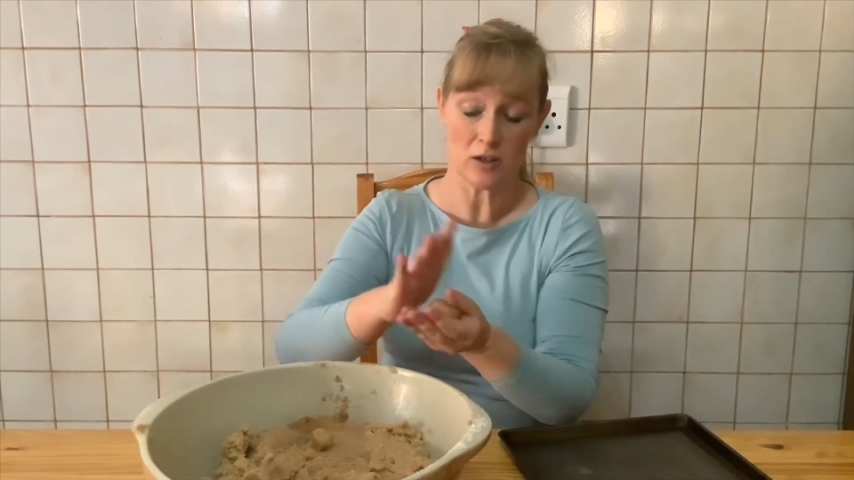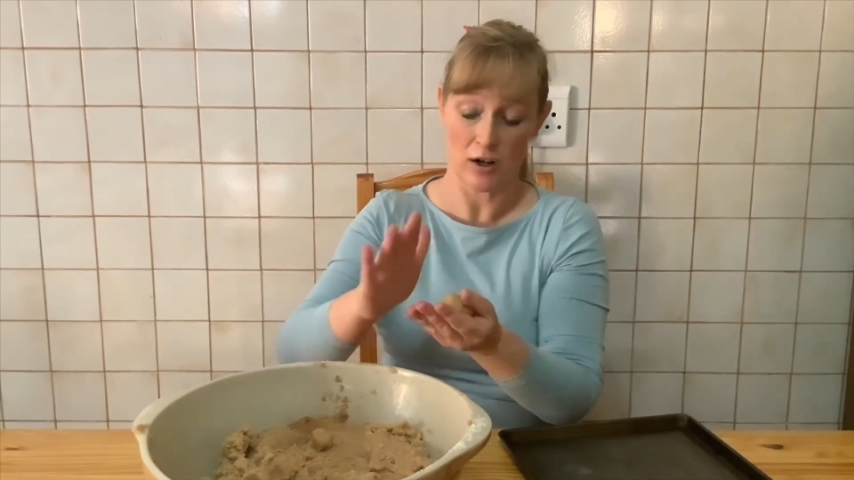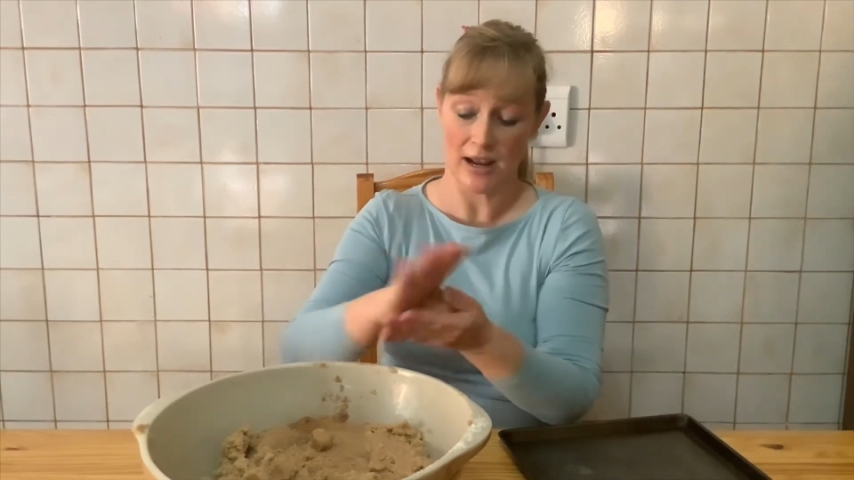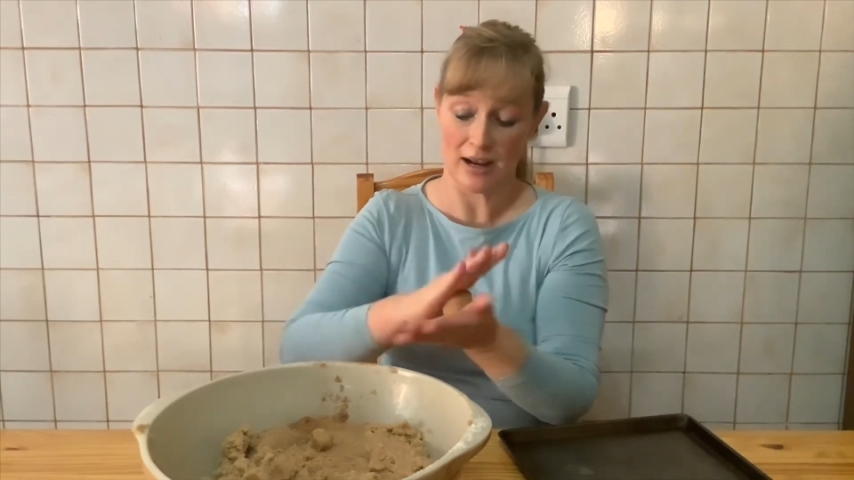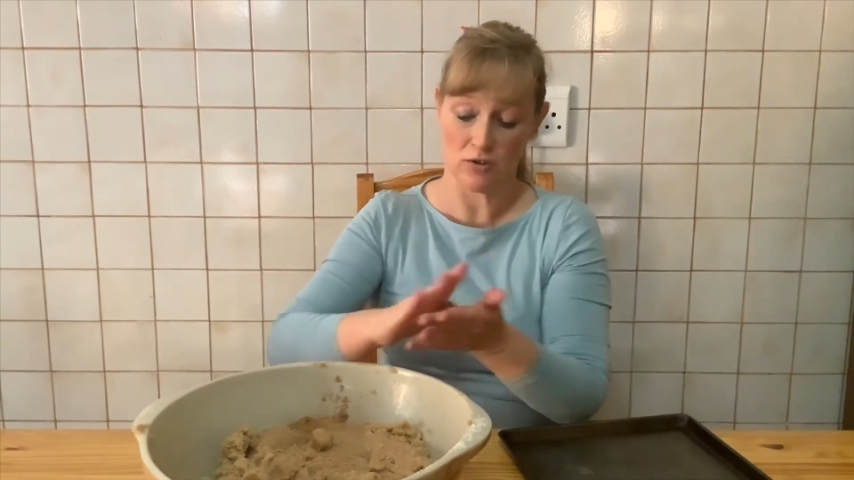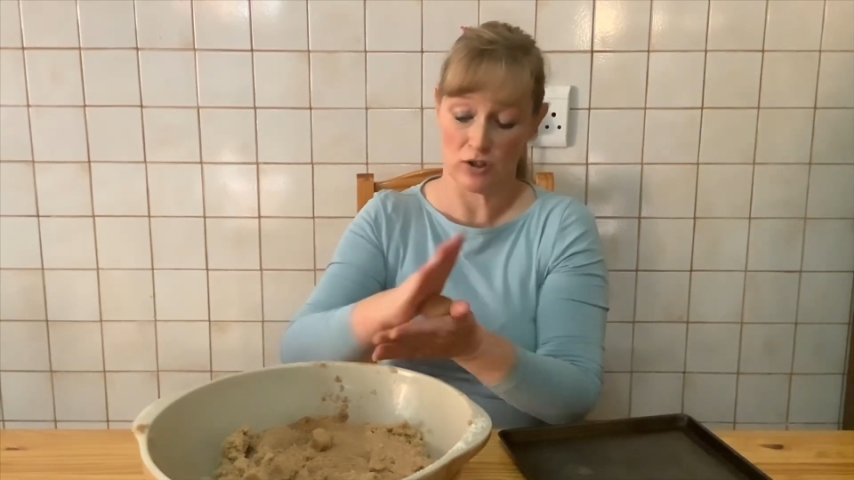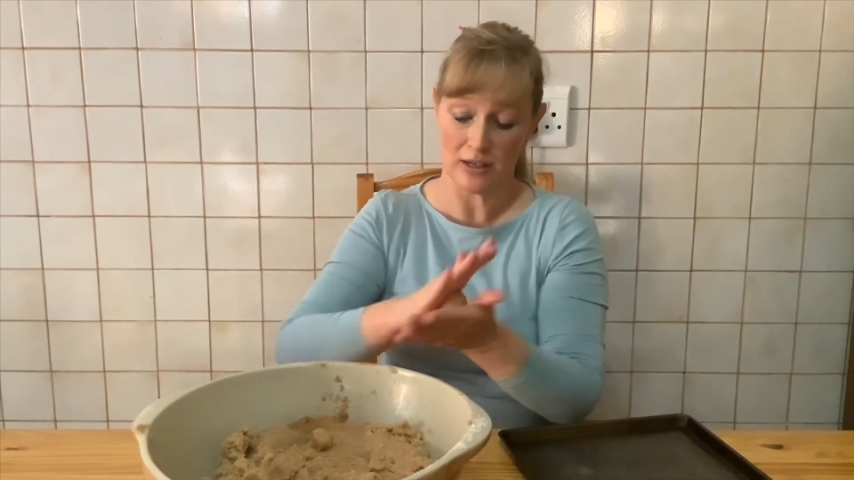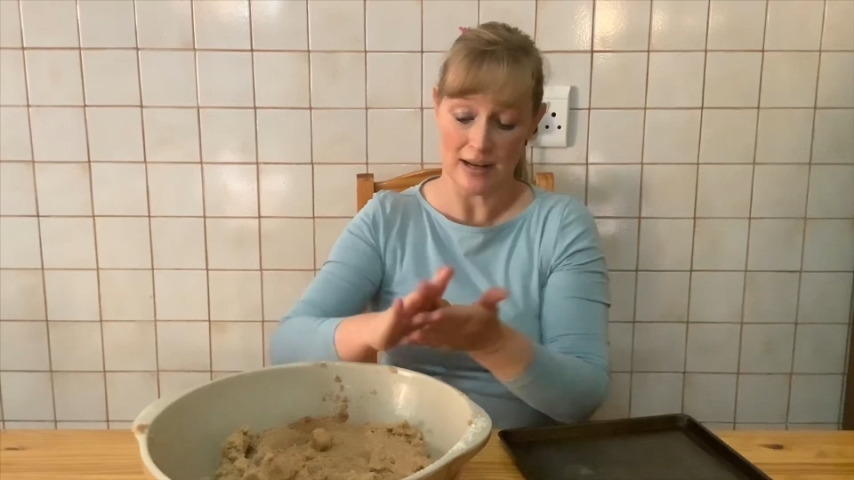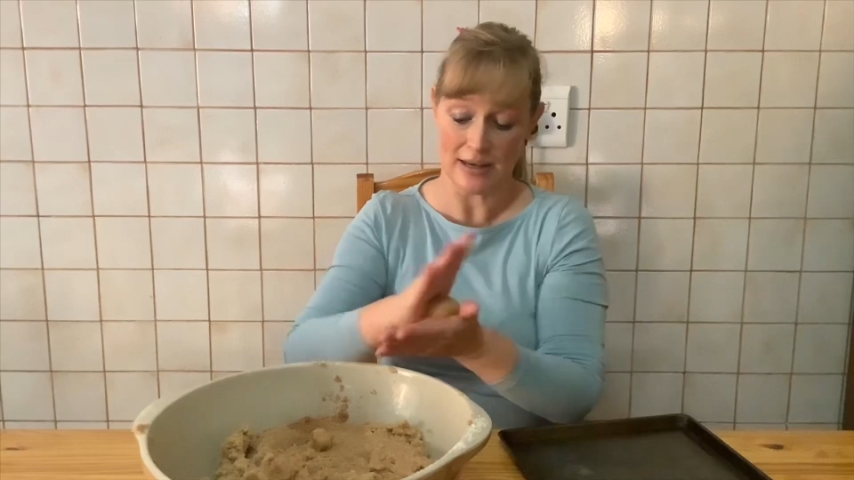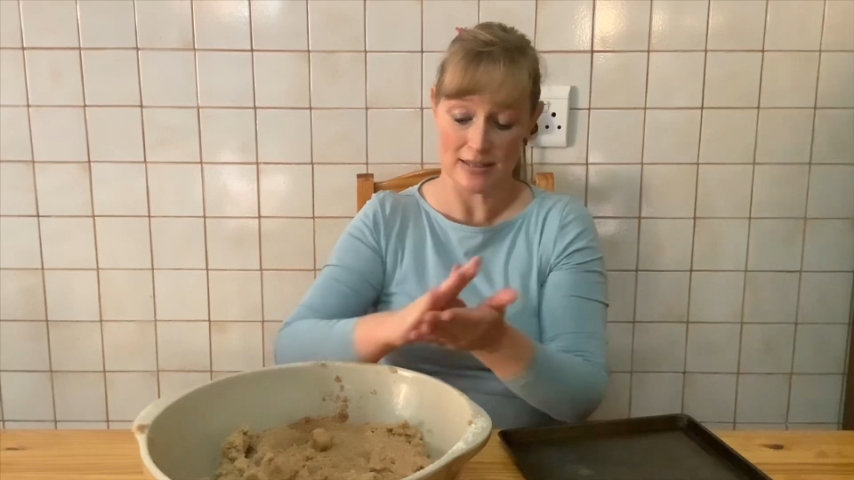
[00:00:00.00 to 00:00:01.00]

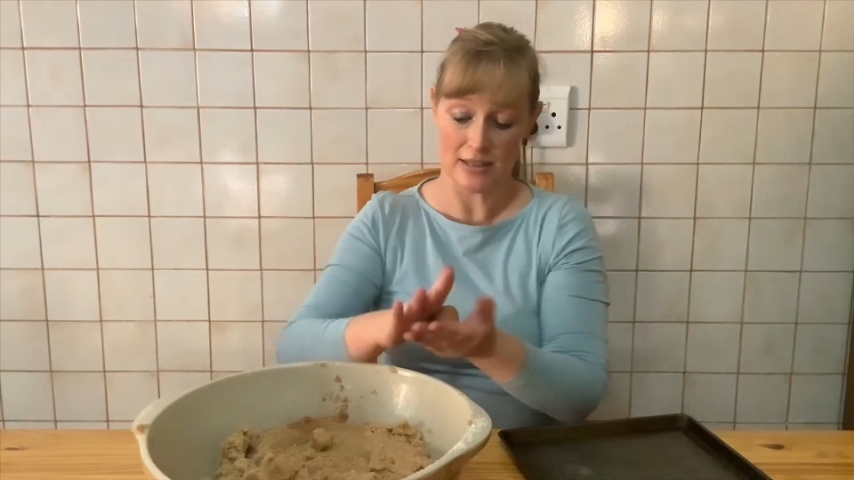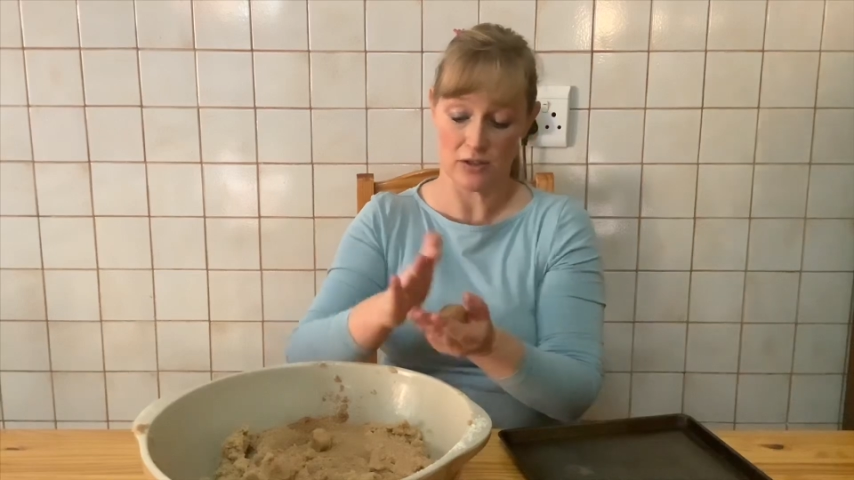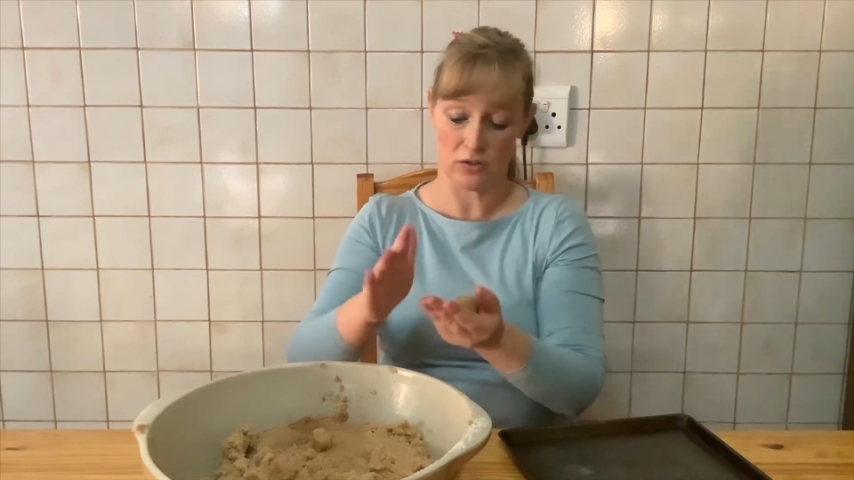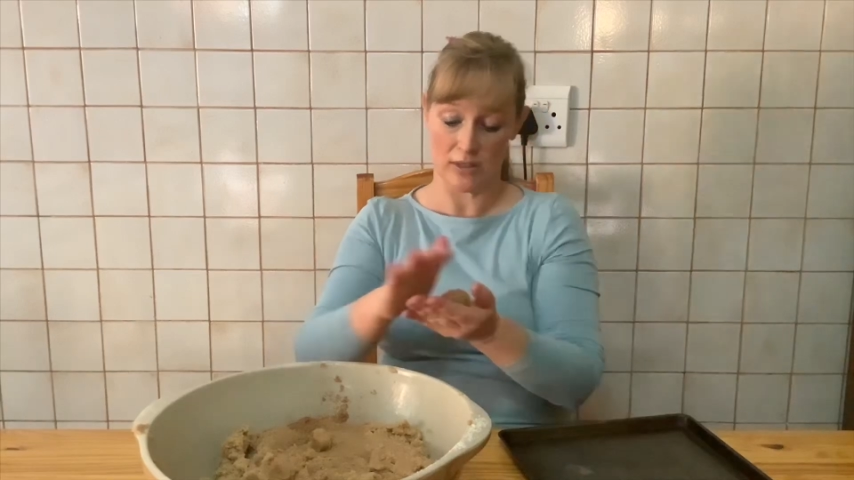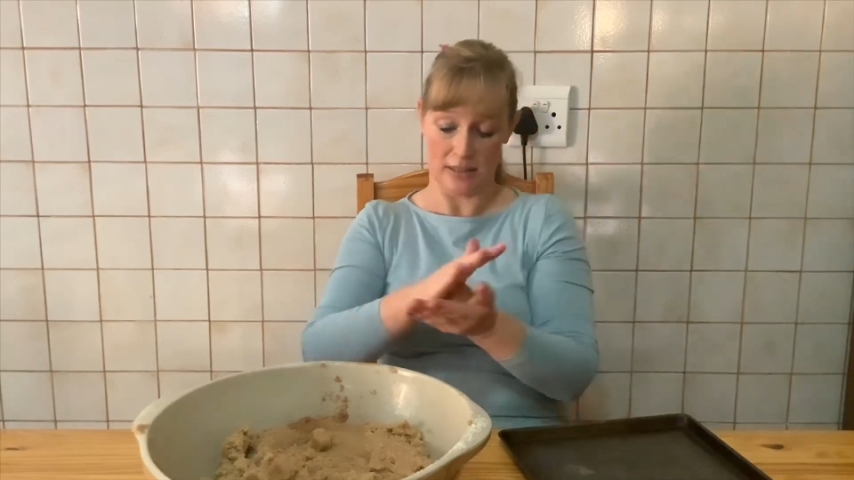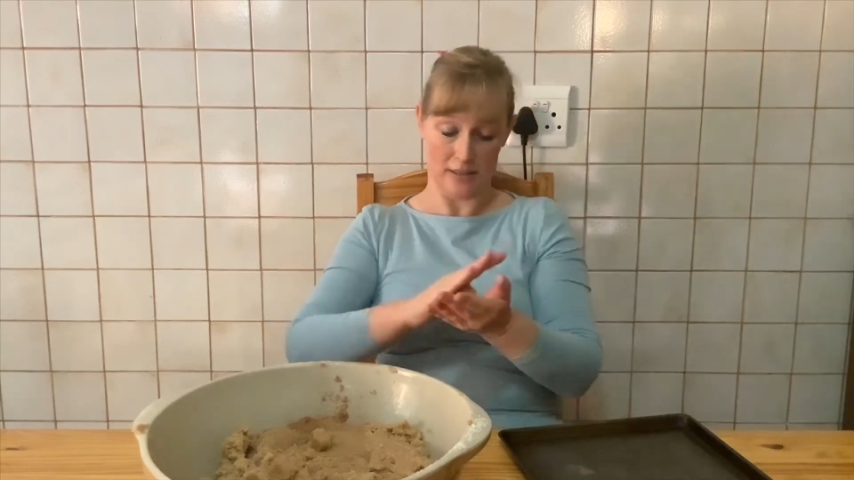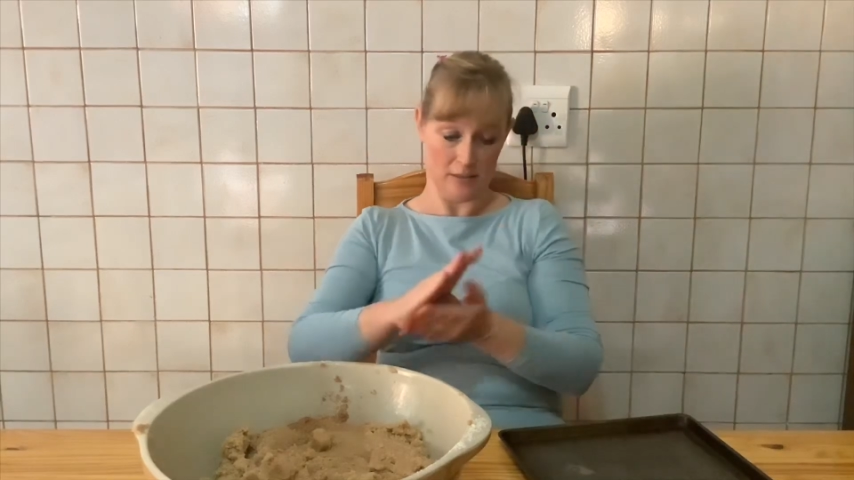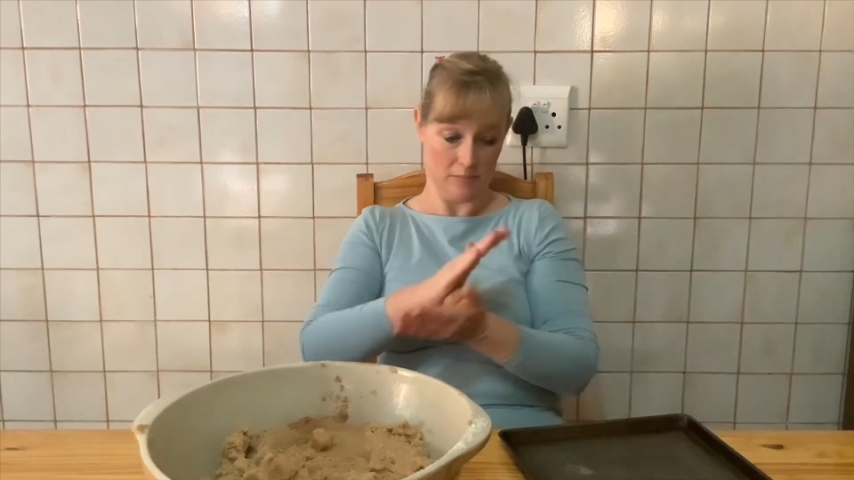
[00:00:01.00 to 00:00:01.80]
190 degrees.